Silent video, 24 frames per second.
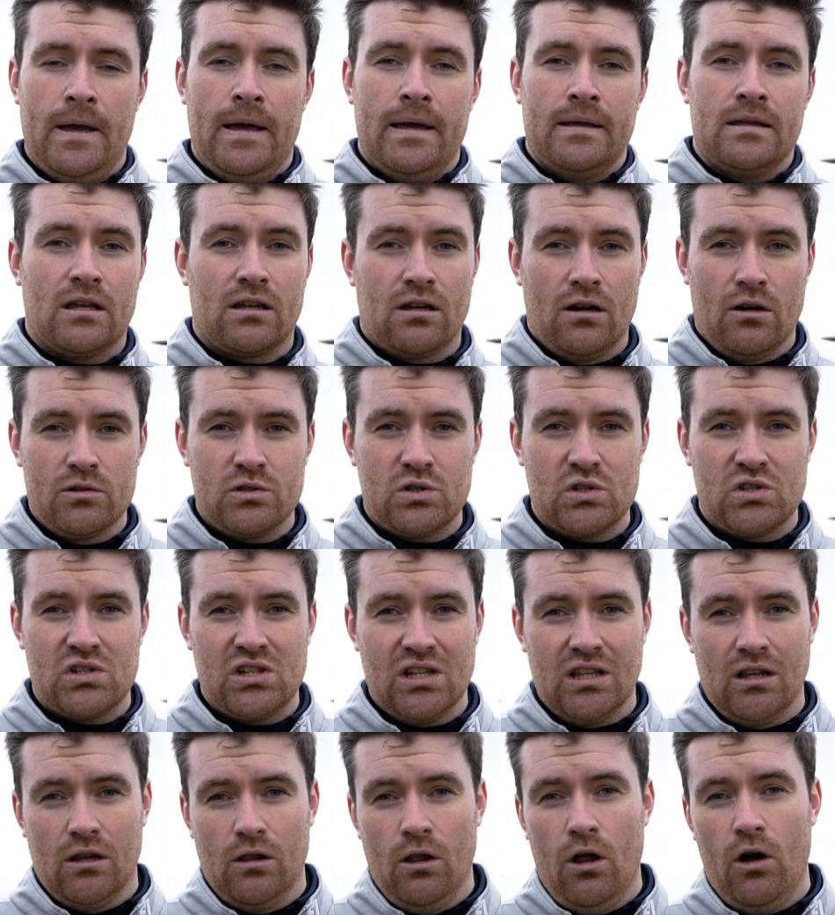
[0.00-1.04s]
You can also see
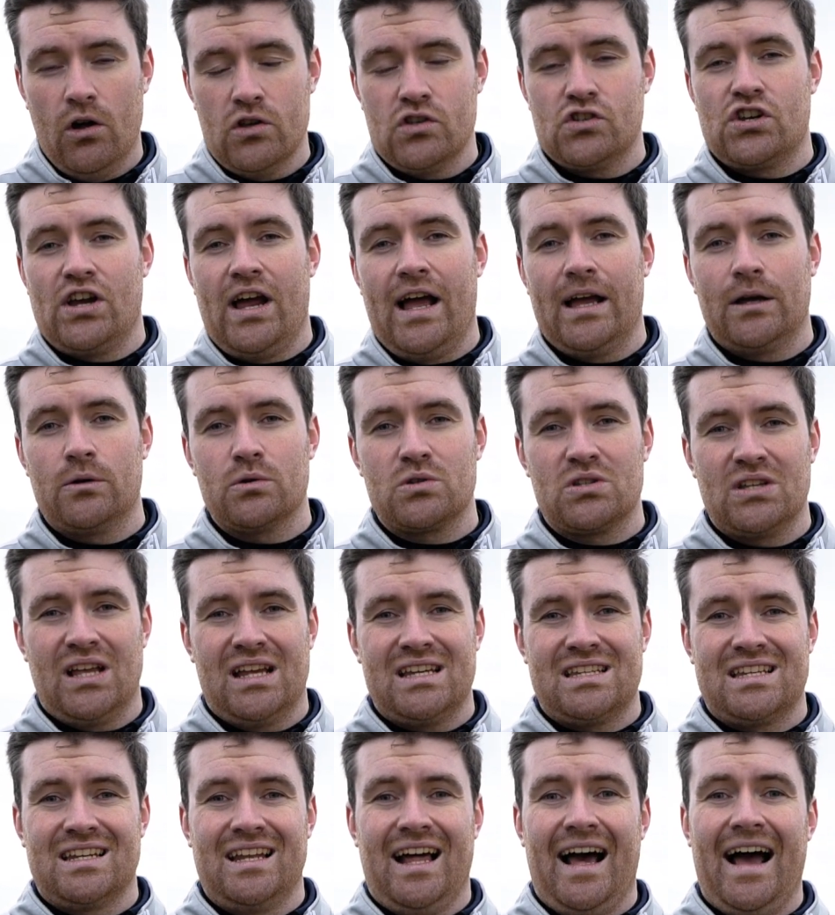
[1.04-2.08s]
the launch angle's
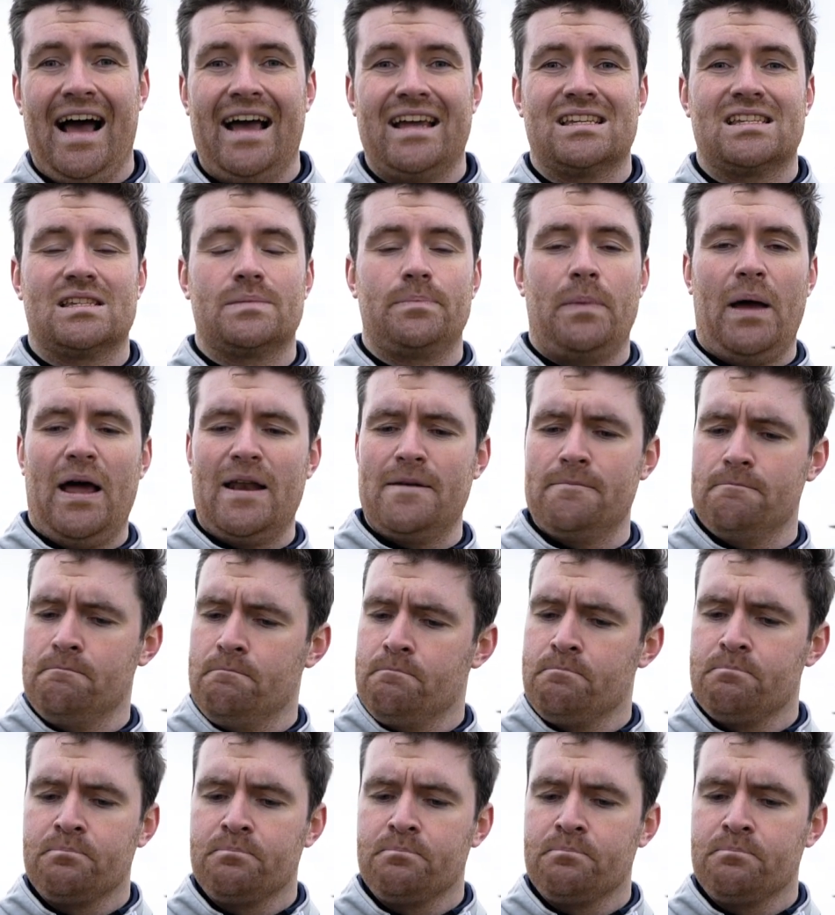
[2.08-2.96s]
nice and high, spin.